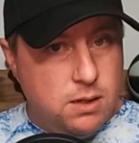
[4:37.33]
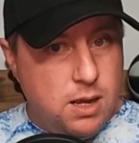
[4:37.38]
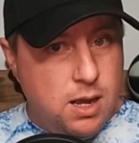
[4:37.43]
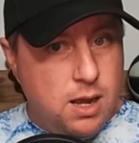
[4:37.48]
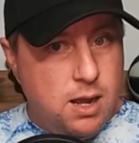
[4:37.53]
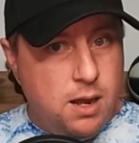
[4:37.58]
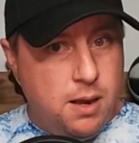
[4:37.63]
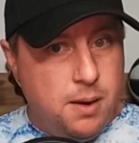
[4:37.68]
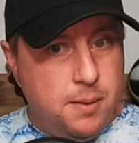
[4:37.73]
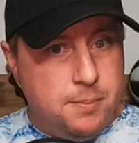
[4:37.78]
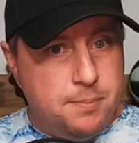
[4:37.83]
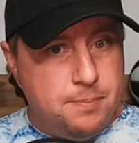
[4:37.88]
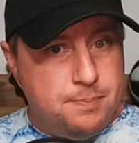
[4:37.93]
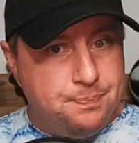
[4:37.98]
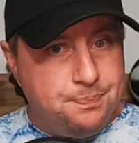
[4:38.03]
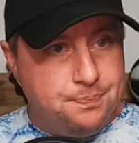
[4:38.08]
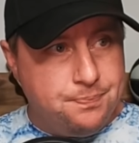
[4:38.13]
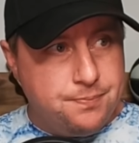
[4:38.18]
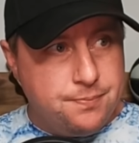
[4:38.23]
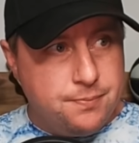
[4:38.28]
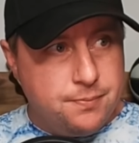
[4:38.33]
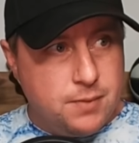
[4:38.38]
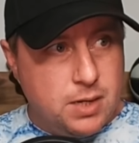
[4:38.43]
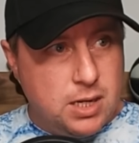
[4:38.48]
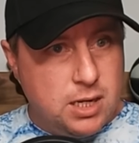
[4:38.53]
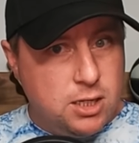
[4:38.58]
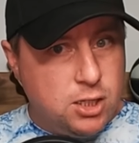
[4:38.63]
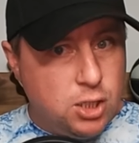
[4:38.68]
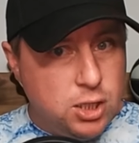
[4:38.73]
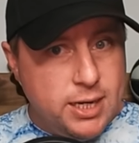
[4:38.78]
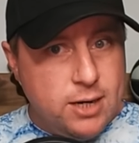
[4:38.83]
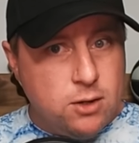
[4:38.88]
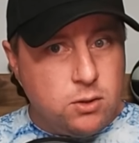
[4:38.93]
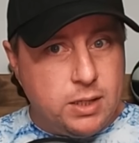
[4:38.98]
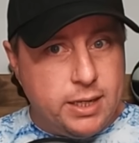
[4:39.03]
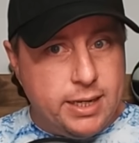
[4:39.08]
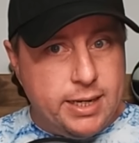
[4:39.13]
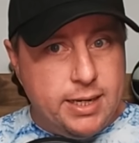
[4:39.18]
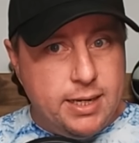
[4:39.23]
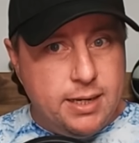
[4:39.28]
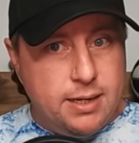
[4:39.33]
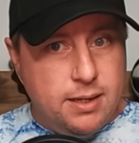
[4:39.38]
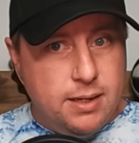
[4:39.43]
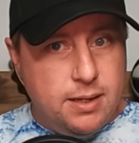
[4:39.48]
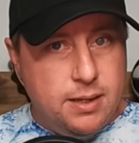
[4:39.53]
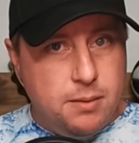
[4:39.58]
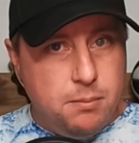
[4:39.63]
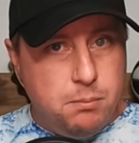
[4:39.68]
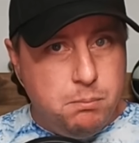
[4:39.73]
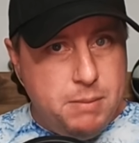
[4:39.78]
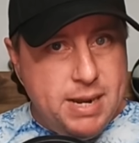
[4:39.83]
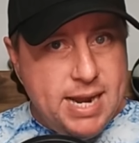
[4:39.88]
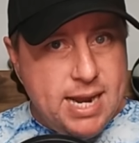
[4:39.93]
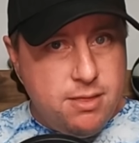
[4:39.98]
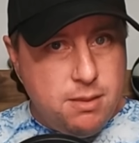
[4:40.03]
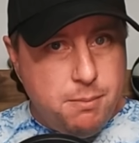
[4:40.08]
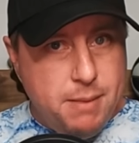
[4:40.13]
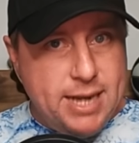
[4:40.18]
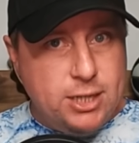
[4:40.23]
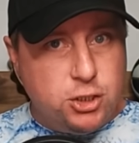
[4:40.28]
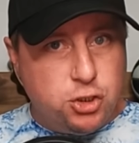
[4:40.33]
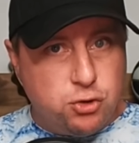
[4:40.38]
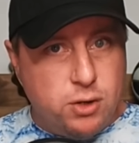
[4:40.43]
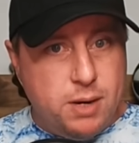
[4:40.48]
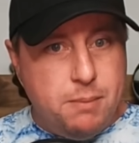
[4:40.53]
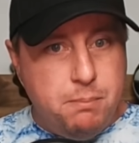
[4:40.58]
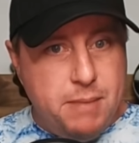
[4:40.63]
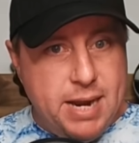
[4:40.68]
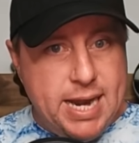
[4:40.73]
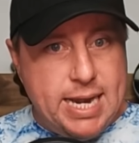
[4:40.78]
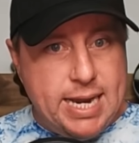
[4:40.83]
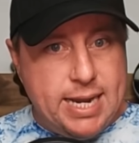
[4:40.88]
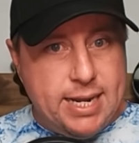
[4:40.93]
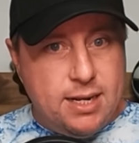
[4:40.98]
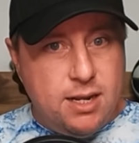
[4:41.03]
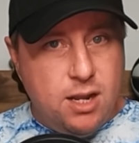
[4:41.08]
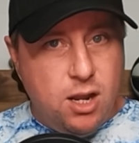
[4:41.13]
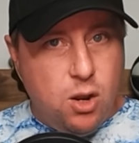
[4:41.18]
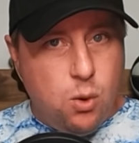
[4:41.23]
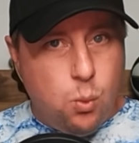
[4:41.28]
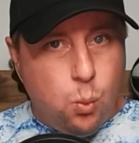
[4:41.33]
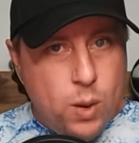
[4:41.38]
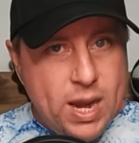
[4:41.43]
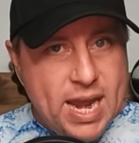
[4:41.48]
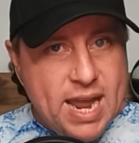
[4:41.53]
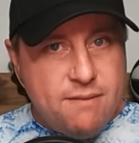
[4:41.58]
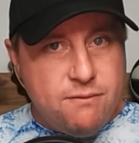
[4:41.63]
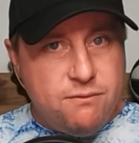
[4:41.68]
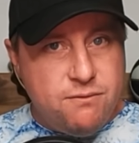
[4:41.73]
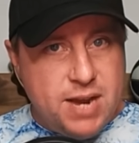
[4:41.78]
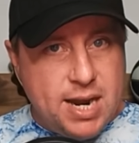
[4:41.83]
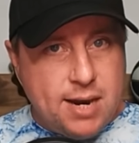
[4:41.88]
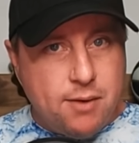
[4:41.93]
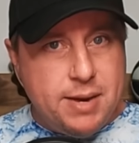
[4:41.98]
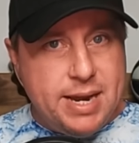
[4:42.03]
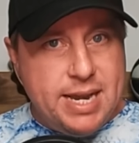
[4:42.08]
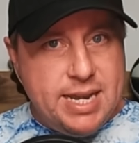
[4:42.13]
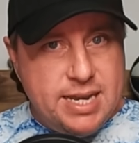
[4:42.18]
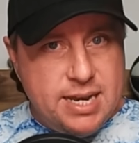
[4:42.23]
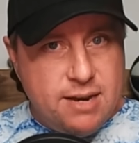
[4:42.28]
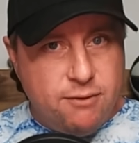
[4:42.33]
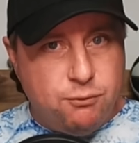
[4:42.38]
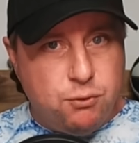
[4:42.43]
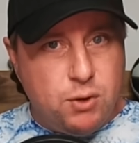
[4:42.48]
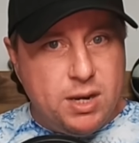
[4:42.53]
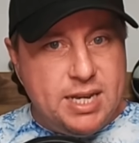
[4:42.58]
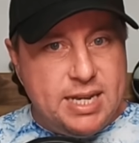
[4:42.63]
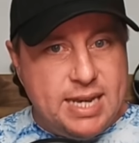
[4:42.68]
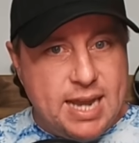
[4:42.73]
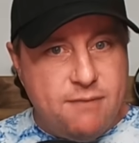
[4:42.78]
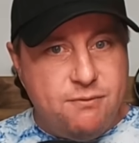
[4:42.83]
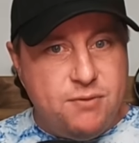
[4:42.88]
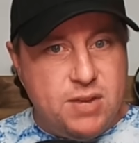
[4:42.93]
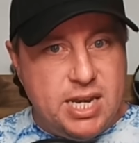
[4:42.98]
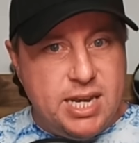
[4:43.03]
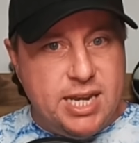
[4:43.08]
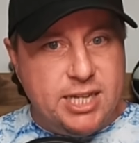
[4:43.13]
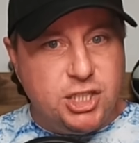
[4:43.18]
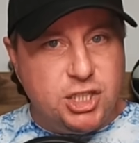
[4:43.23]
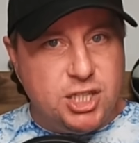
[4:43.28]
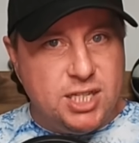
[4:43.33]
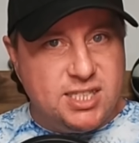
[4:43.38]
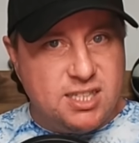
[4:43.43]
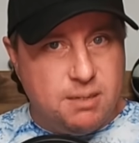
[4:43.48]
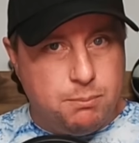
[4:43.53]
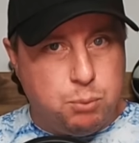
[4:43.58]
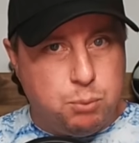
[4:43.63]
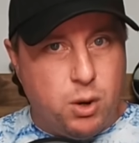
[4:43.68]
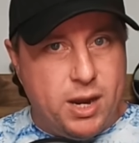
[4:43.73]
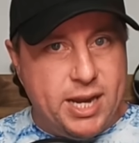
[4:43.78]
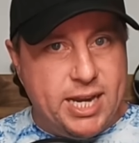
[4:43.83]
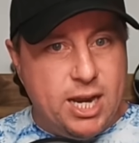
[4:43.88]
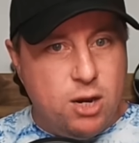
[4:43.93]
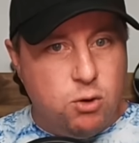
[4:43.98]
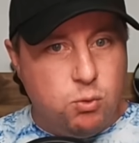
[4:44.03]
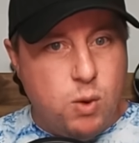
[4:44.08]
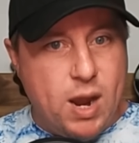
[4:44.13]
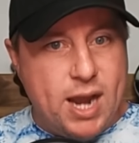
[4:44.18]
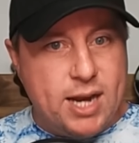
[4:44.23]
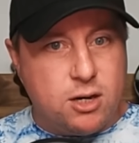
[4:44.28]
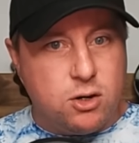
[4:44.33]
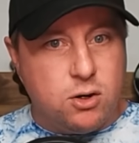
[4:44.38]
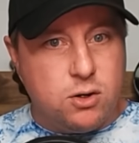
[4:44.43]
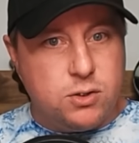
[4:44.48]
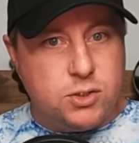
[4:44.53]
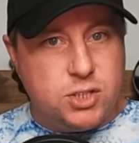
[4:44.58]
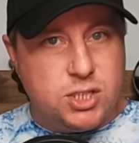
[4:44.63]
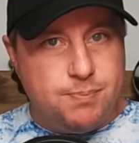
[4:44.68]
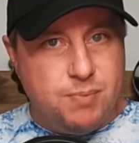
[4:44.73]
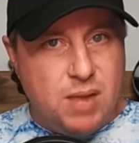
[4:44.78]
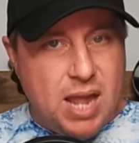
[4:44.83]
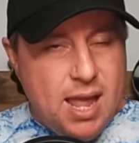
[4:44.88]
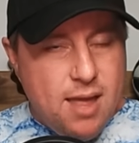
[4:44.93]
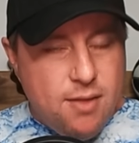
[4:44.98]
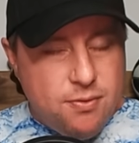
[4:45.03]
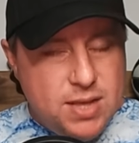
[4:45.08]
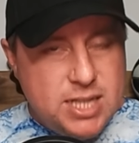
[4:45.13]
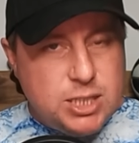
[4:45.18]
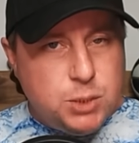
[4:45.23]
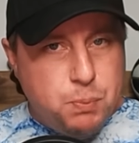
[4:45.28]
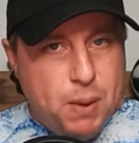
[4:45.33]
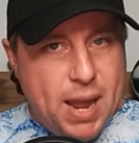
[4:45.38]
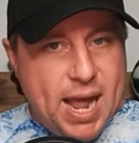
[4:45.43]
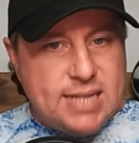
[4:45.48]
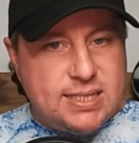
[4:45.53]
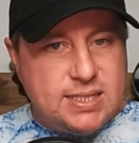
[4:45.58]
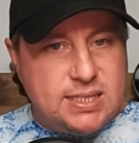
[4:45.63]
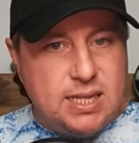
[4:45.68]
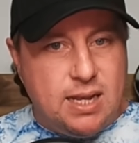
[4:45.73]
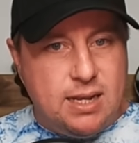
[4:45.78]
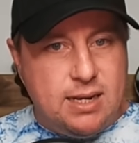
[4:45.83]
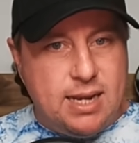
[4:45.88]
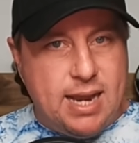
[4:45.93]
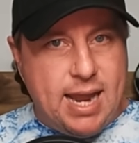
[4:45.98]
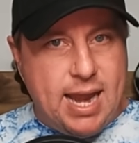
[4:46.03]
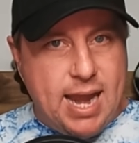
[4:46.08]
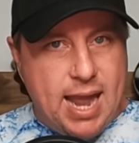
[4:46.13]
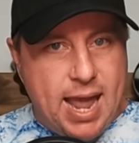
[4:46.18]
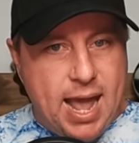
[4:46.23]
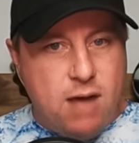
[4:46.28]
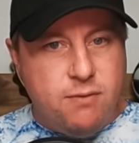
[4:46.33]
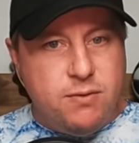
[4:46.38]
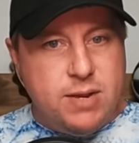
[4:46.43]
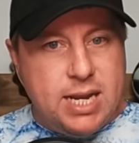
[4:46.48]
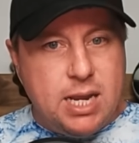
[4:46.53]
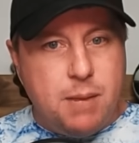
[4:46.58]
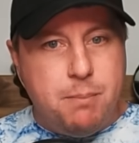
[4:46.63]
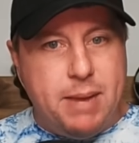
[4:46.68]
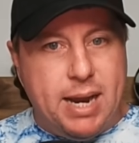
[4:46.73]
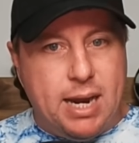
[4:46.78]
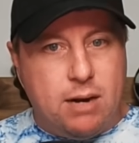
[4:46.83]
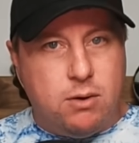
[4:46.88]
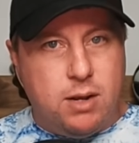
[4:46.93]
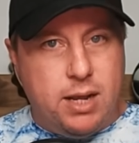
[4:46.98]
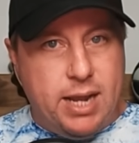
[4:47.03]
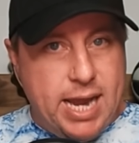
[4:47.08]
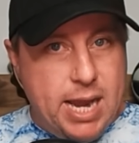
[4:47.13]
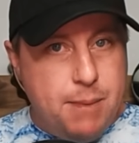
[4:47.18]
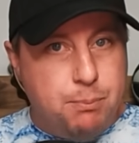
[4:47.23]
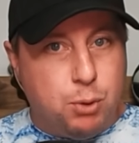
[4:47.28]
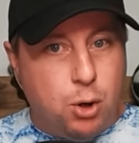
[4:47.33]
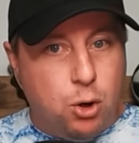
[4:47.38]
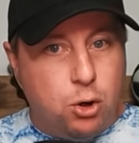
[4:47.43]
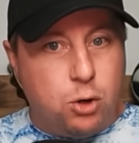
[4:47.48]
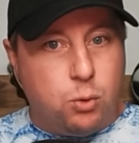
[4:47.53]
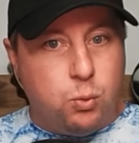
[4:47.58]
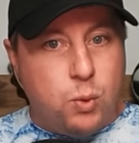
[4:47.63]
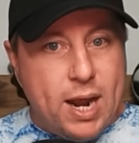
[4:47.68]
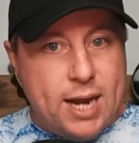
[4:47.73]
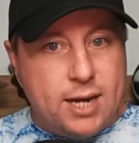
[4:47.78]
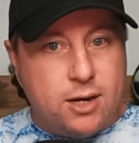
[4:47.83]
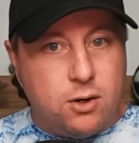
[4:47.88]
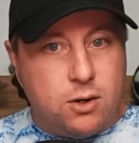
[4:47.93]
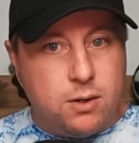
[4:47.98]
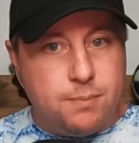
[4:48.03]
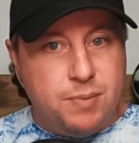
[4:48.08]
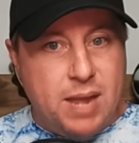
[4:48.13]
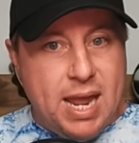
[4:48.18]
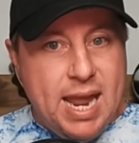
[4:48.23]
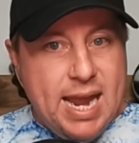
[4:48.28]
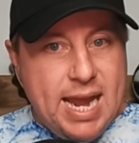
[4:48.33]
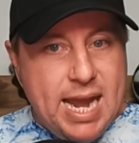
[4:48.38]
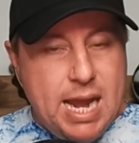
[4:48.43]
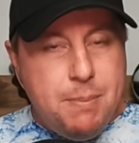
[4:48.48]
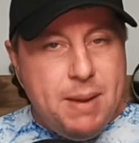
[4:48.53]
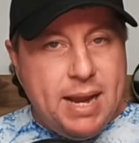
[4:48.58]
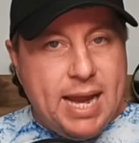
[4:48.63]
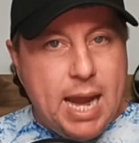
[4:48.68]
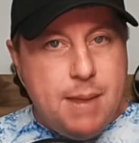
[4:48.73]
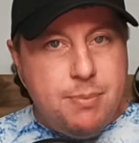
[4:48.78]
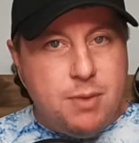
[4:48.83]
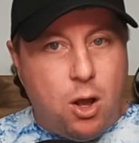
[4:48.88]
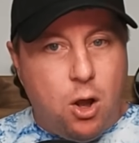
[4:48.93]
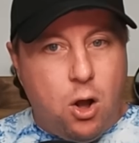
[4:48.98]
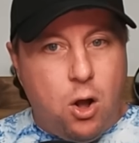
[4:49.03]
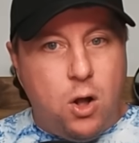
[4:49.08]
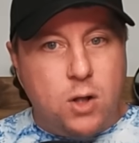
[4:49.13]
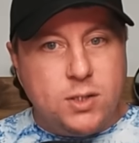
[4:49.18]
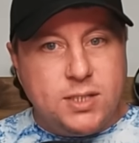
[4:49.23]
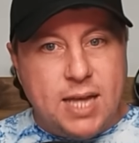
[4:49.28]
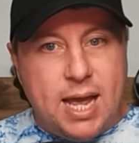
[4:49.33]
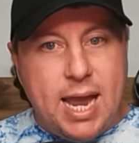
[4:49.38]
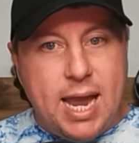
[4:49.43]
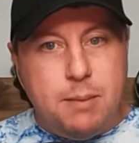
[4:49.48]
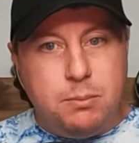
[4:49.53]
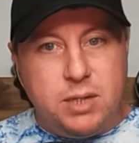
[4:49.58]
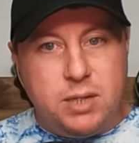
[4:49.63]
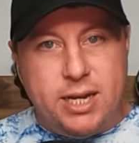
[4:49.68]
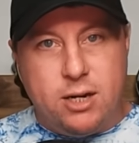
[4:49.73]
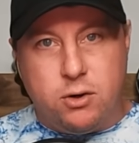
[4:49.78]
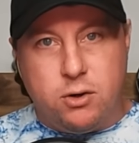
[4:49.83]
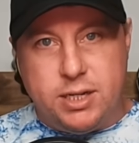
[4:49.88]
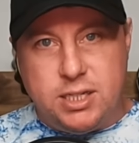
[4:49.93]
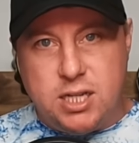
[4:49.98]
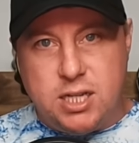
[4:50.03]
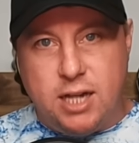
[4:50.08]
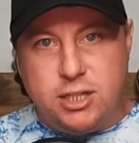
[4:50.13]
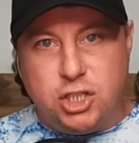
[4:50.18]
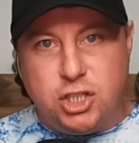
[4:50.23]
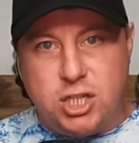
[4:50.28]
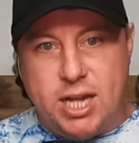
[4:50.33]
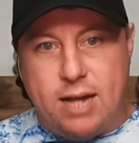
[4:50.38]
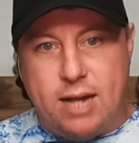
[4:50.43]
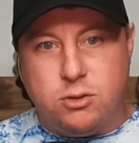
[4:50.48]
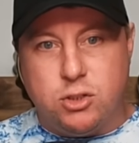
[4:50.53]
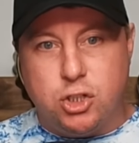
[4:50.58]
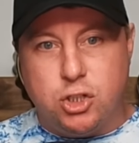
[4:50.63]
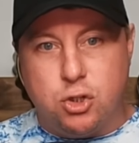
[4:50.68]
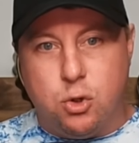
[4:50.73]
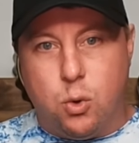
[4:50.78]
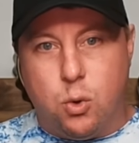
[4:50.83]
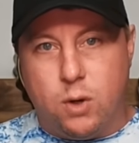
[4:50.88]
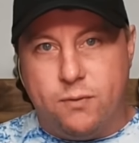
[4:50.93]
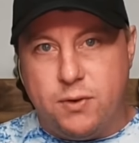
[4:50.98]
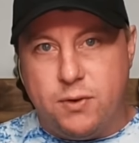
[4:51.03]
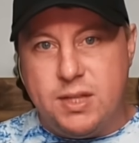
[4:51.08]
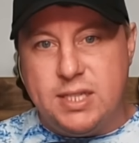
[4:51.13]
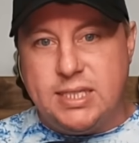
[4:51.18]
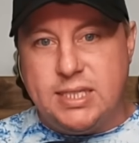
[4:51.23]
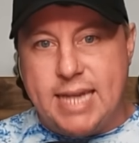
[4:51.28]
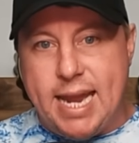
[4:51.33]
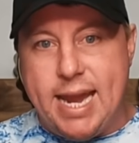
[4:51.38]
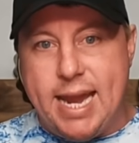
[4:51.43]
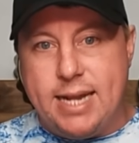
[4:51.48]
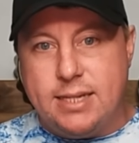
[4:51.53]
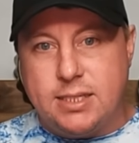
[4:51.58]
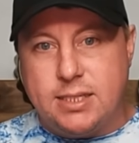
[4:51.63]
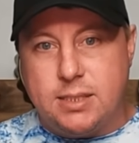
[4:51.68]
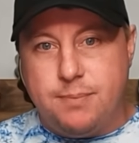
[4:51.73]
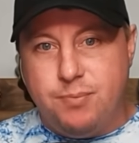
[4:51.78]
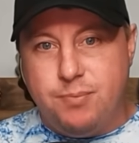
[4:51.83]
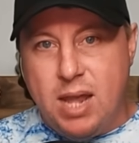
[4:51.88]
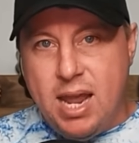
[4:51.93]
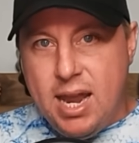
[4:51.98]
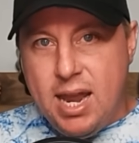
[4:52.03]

Um, clearly, me and the mainstream media, we have very different definitions of breaking records. This past Sunday, Alvin Kamara, he broke a record. He became the all-time leader in touchdowns scored for the Saints.